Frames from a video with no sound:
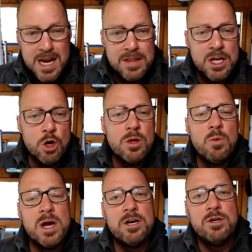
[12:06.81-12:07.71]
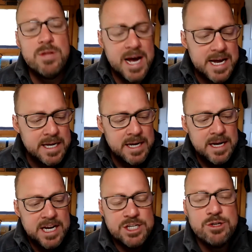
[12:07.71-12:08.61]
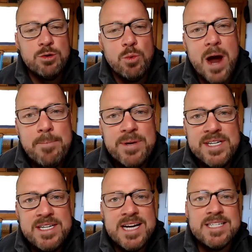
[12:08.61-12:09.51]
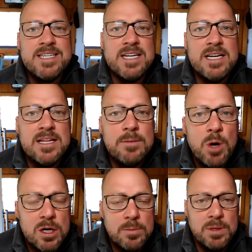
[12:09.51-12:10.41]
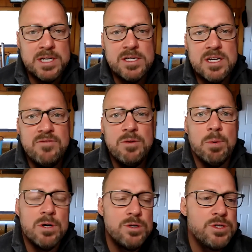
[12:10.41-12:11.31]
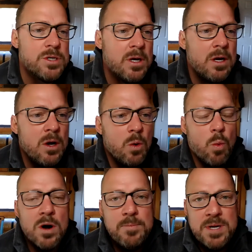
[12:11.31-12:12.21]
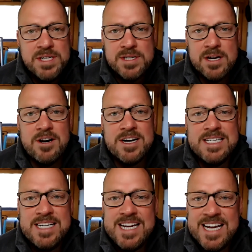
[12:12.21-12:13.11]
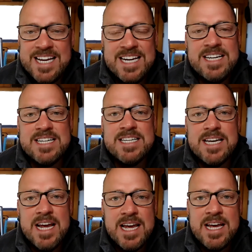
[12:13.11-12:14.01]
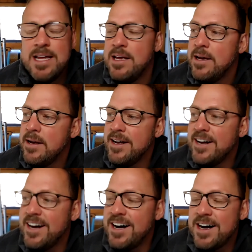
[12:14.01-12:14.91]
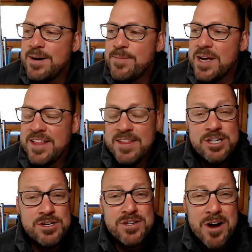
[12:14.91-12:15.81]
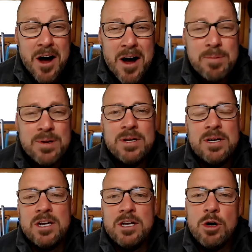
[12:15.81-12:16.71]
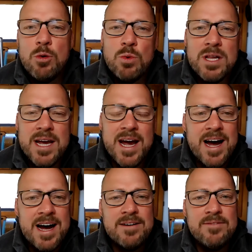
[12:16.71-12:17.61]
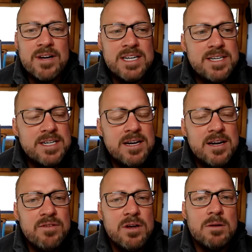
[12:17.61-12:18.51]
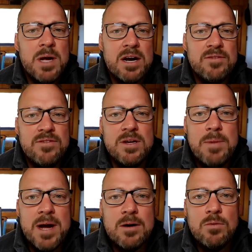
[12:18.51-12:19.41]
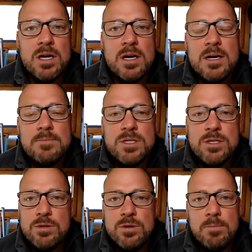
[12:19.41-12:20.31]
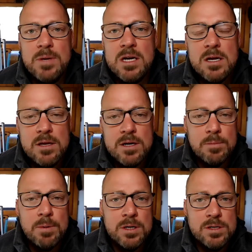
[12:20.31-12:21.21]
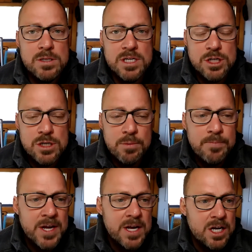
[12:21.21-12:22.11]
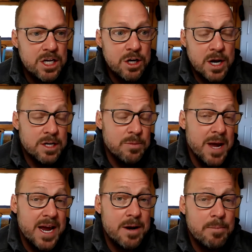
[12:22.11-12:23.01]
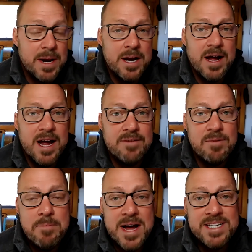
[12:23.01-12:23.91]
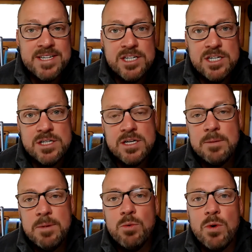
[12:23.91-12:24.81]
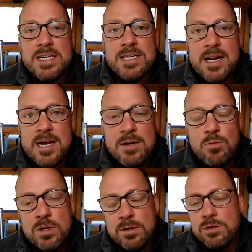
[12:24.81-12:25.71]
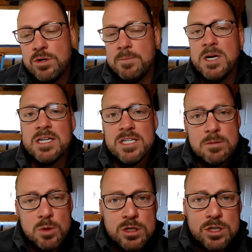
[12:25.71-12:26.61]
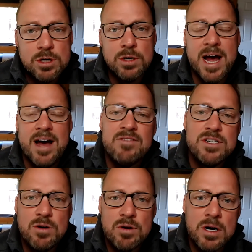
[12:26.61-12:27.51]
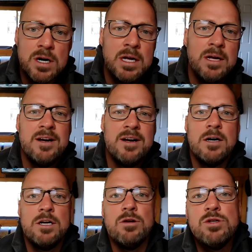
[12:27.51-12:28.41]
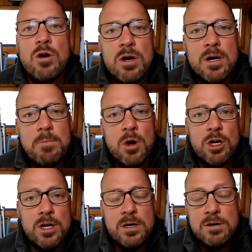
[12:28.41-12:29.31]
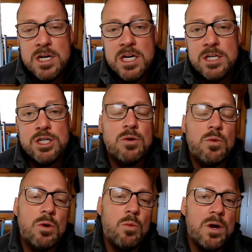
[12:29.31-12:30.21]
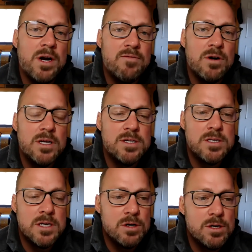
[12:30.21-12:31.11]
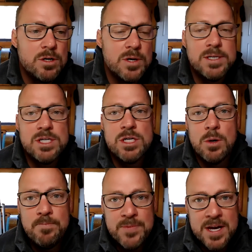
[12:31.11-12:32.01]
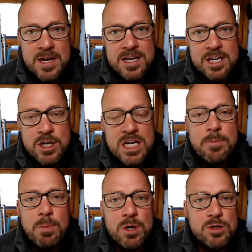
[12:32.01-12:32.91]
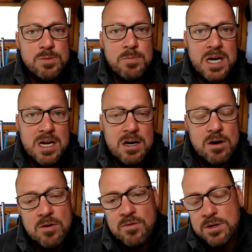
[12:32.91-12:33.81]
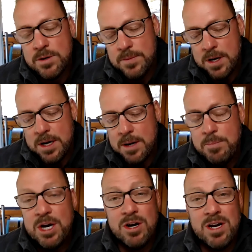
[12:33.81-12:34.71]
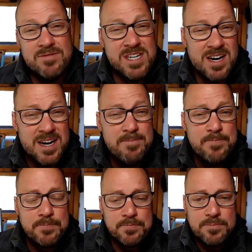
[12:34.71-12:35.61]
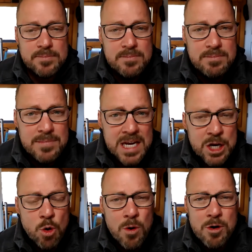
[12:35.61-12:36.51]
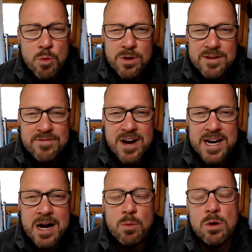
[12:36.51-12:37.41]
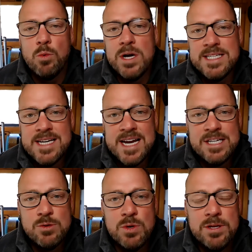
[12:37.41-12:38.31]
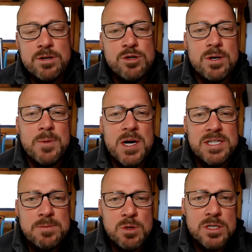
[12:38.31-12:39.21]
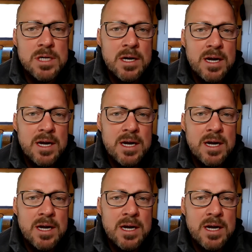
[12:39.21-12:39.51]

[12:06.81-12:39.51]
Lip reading: And the only way to do that is through rapid testing in the marketplace. If you produce one piece of content and it doesn't hit, and then you stop, you don't really have a significant amount of feedback when it comes to the media that you're producing. So you may or may not have a message that's going to be resonating with your dream customers, your avatar, your target market, your niche, or whatever it is that you're doing. So you need to produce media over a period of time in order to really find out what resonates with your dream customers.